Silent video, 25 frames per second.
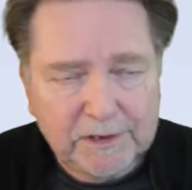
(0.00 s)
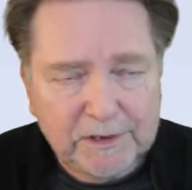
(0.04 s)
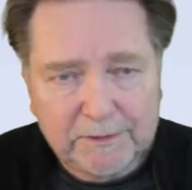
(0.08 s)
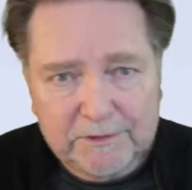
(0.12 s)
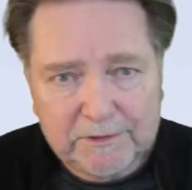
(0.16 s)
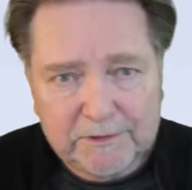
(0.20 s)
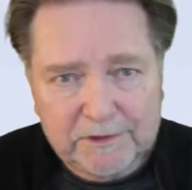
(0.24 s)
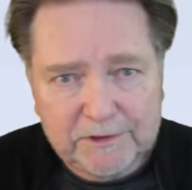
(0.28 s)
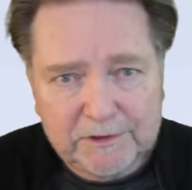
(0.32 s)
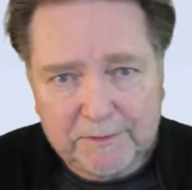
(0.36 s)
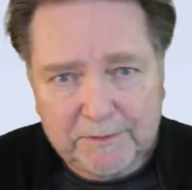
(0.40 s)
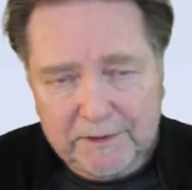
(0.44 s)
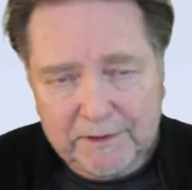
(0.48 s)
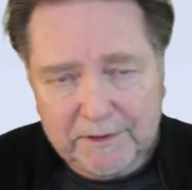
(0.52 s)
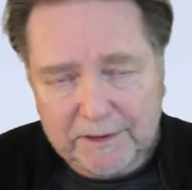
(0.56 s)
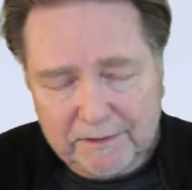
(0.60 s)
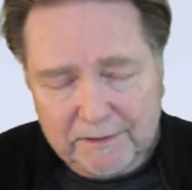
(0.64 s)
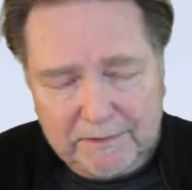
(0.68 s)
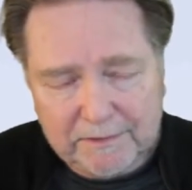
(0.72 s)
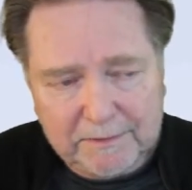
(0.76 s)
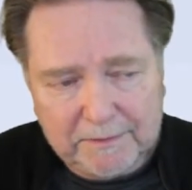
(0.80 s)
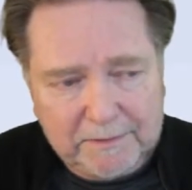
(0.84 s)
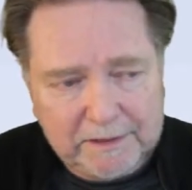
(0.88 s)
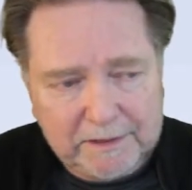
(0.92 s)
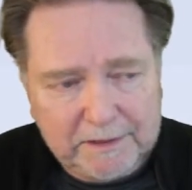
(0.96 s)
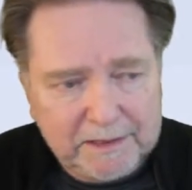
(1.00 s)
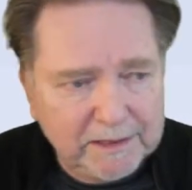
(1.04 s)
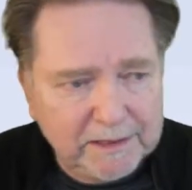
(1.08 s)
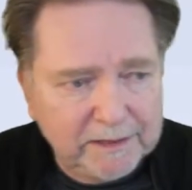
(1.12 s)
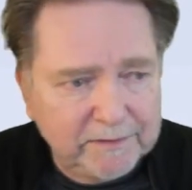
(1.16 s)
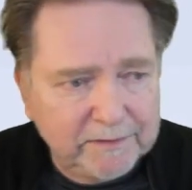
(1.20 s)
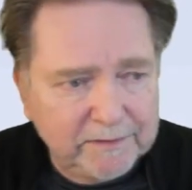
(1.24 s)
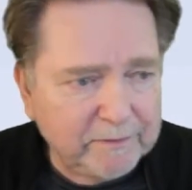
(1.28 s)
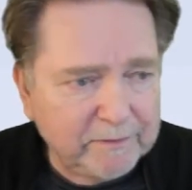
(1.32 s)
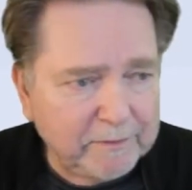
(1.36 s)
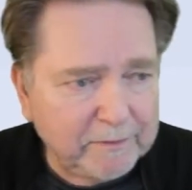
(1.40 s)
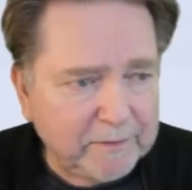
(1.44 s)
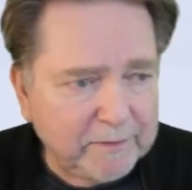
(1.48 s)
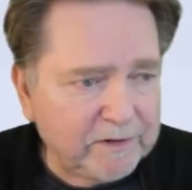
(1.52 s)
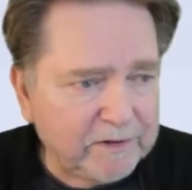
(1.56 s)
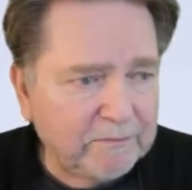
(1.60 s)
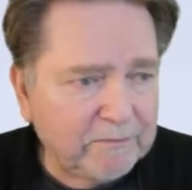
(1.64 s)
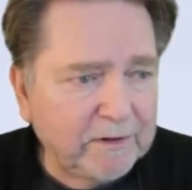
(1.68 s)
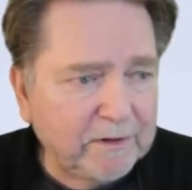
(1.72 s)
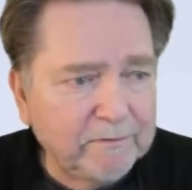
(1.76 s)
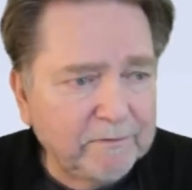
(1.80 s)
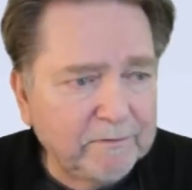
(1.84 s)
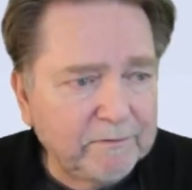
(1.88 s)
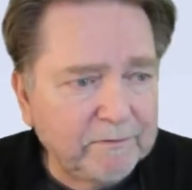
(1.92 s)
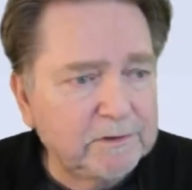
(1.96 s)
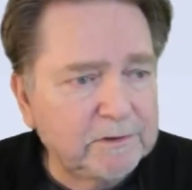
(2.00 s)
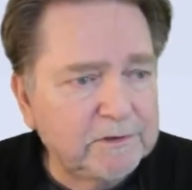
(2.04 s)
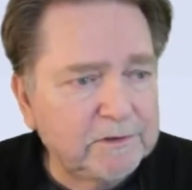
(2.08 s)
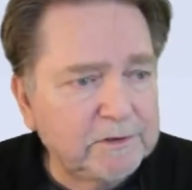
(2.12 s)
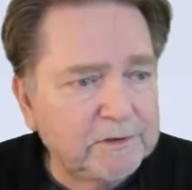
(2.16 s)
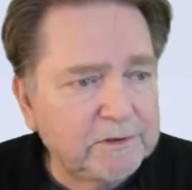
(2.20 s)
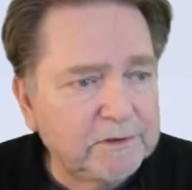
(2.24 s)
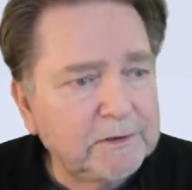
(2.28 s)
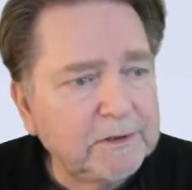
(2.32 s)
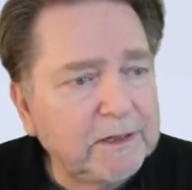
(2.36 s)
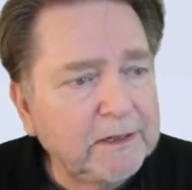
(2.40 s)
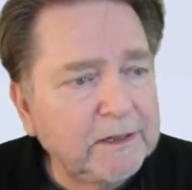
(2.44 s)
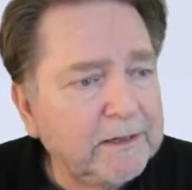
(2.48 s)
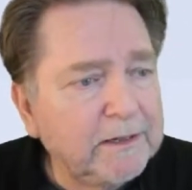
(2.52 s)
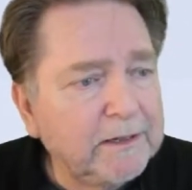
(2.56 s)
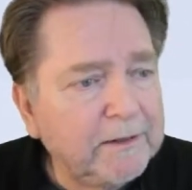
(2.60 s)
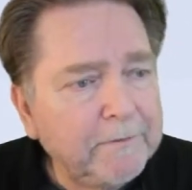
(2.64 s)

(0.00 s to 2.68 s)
I'm assuming they mean the Information Revolution.